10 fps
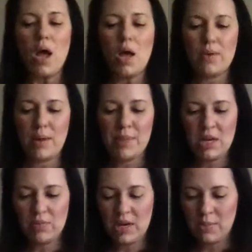All right,
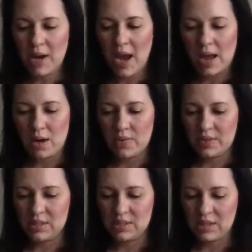mini reading we had on
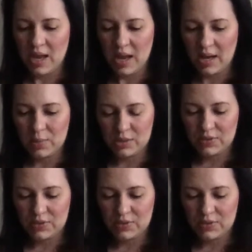the side was